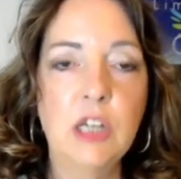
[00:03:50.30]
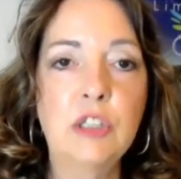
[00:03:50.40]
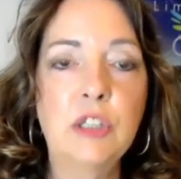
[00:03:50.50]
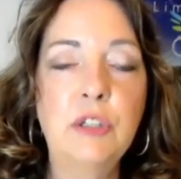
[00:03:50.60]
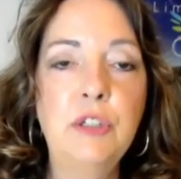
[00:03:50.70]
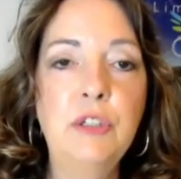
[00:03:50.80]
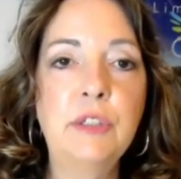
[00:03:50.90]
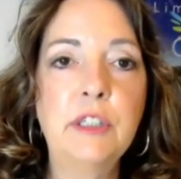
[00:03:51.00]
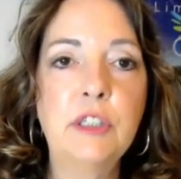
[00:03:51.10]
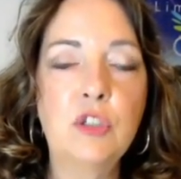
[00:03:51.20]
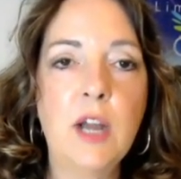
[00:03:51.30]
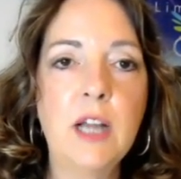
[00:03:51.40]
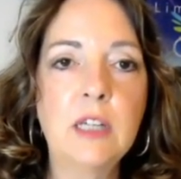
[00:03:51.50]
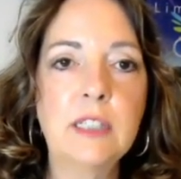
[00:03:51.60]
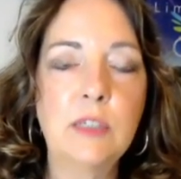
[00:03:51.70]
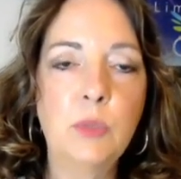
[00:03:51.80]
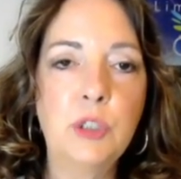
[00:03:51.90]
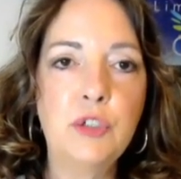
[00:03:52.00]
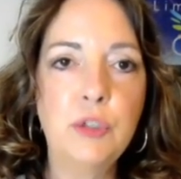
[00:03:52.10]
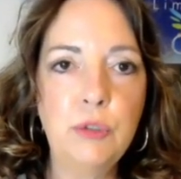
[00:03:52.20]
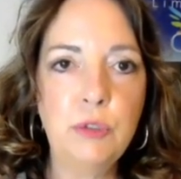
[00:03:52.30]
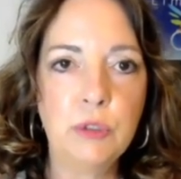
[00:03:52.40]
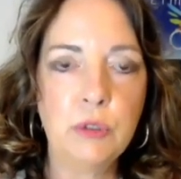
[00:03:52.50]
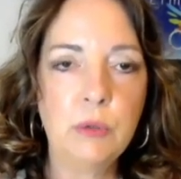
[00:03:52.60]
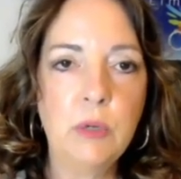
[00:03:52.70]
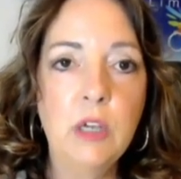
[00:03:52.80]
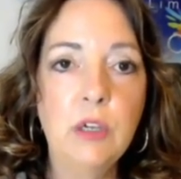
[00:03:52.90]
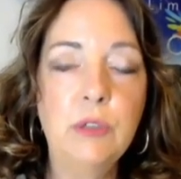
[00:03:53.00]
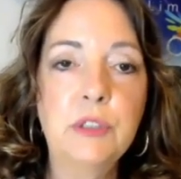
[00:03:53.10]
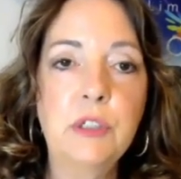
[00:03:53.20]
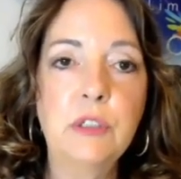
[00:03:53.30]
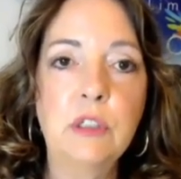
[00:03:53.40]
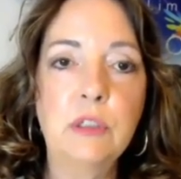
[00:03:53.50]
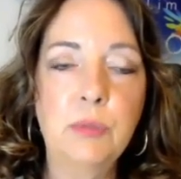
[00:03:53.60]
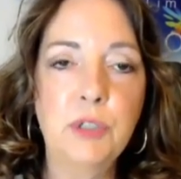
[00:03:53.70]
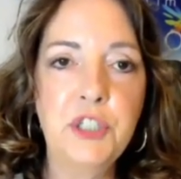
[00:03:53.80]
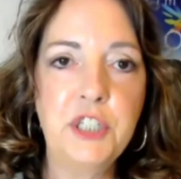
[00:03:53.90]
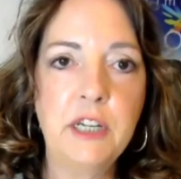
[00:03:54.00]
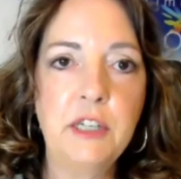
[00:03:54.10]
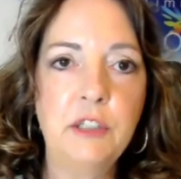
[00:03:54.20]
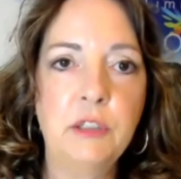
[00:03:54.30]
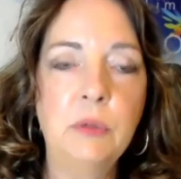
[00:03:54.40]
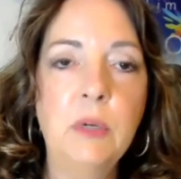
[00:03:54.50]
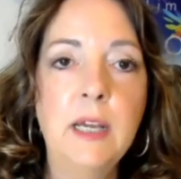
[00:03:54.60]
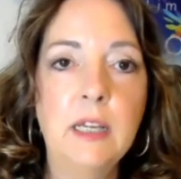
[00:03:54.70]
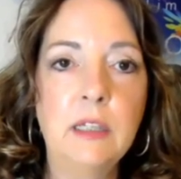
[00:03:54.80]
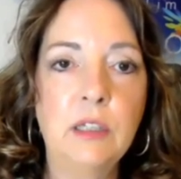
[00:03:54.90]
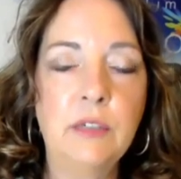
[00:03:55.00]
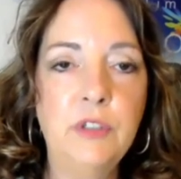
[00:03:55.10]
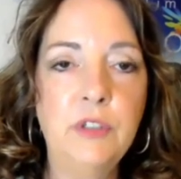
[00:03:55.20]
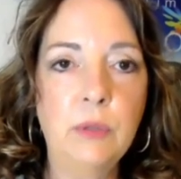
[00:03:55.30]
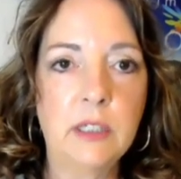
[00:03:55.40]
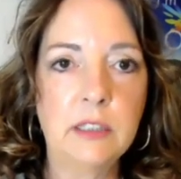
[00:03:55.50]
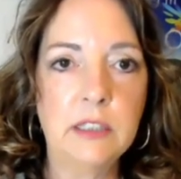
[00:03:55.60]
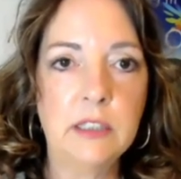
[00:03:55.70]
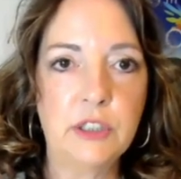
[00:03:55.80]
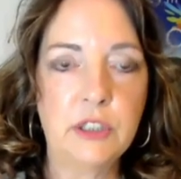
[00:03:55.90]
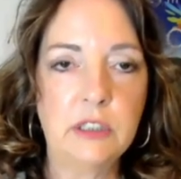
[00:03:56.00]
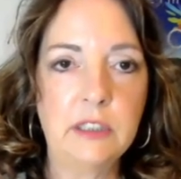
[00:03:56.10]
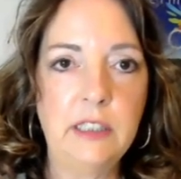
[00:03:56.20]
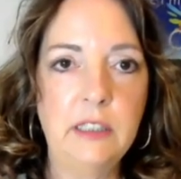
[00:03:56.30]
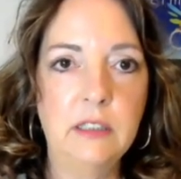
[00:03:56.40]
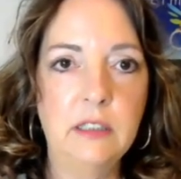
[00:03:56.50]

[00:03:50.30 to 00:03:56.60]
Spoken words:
so that you can attract someone to you who's going to appreciate you and love you unconditionally.